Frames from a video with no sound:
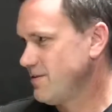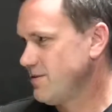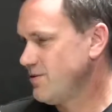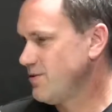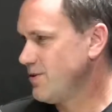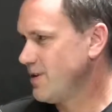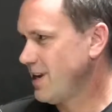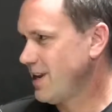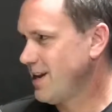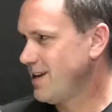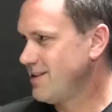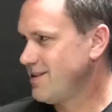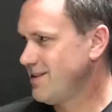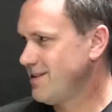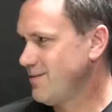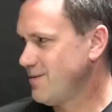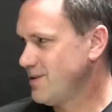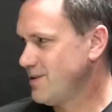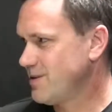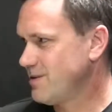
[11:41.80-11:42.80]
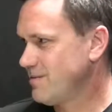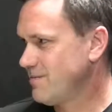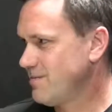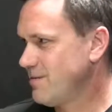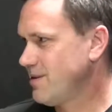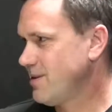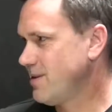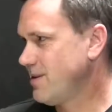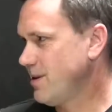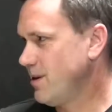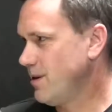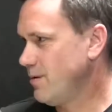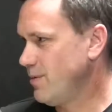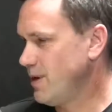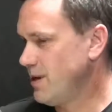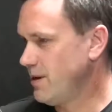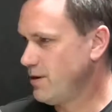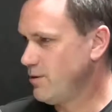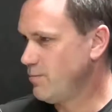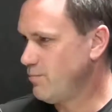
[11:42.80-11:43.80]
new class that was going to
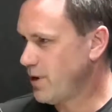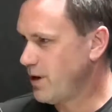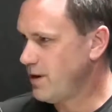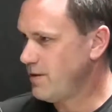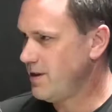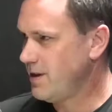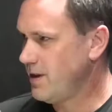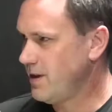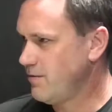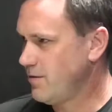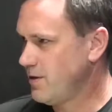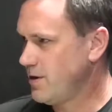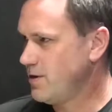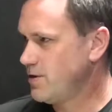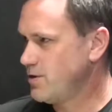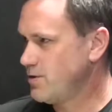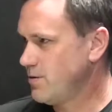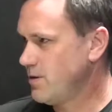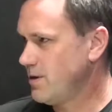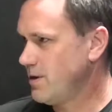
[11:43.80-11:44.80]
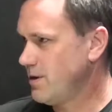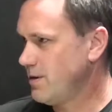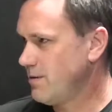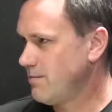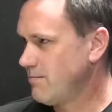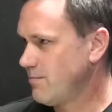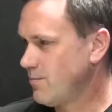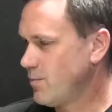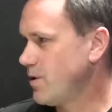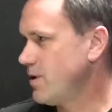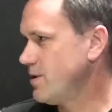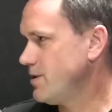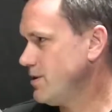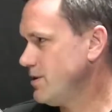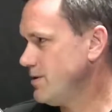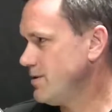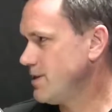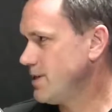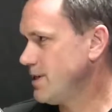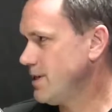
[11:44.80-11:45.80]
be a good boat that everyone enjoyed and wanted
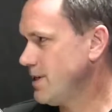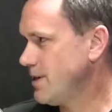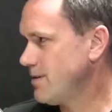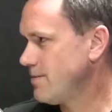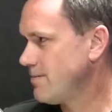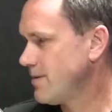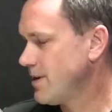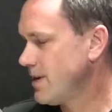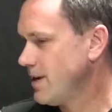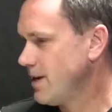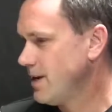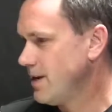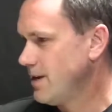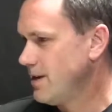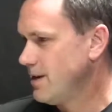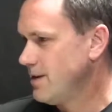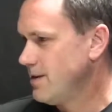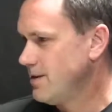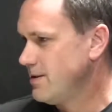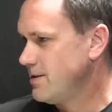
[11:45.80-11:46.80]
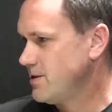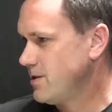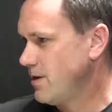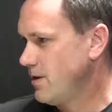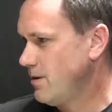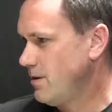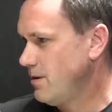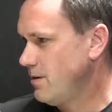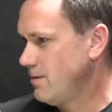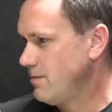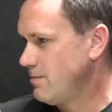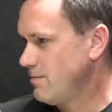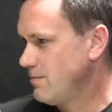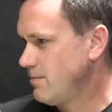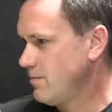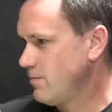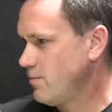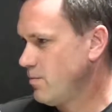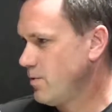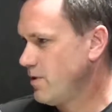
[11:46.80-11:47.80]
to use again. And so
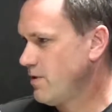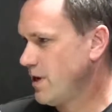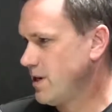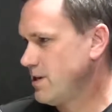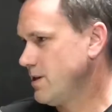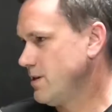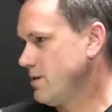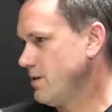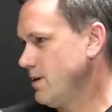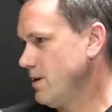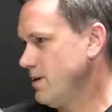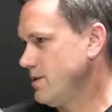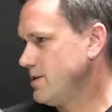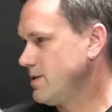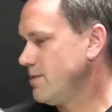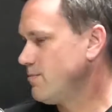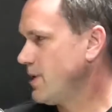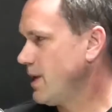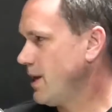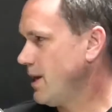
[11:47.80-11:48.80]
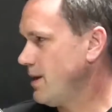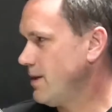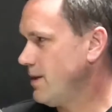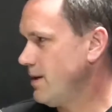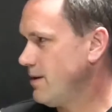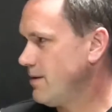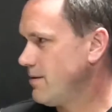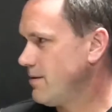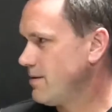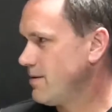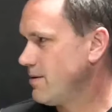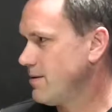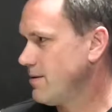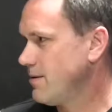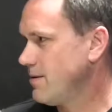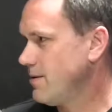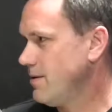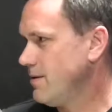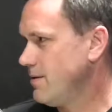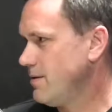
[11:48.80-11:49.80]
we've actually got a simulator that
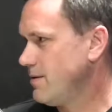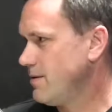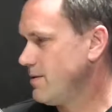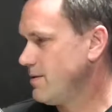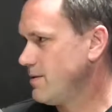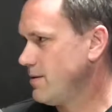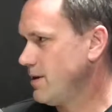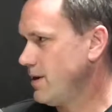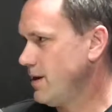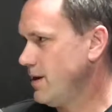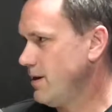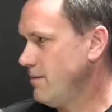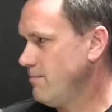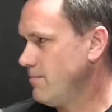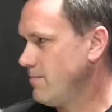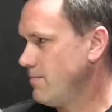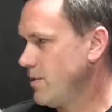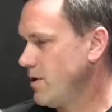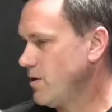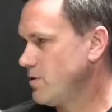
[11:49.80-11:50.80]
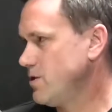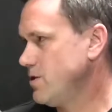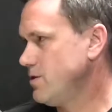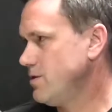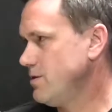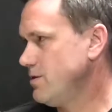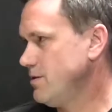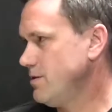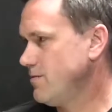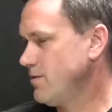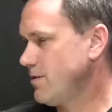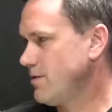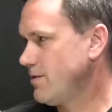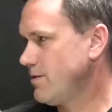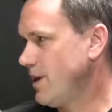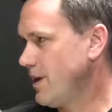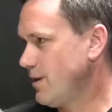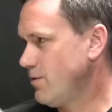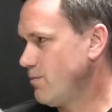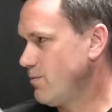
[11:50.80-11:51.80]
is not just used for
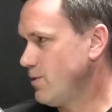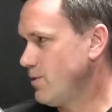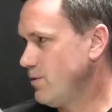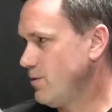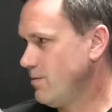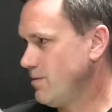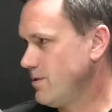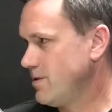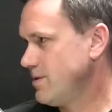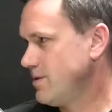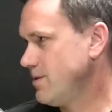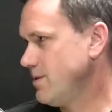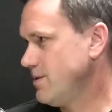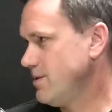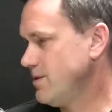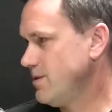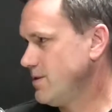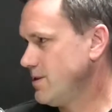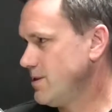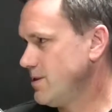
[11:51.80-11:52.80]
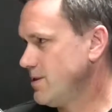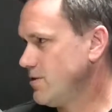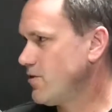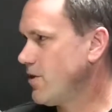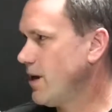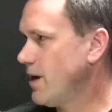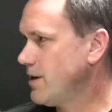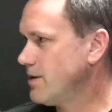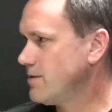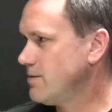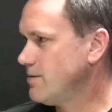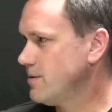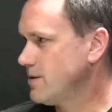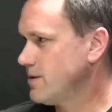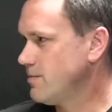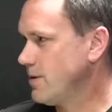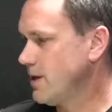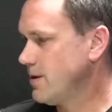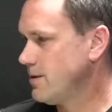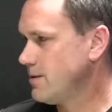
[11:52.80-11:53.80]
creating a rule, it's used as a training tool
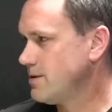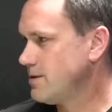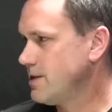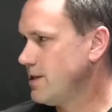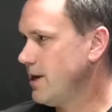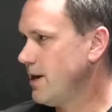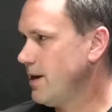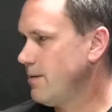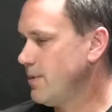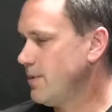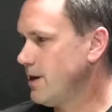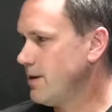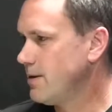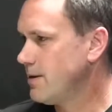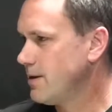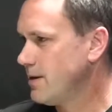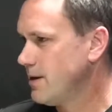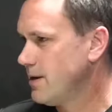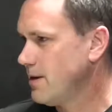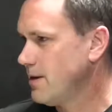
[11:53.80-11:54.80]
as well today, but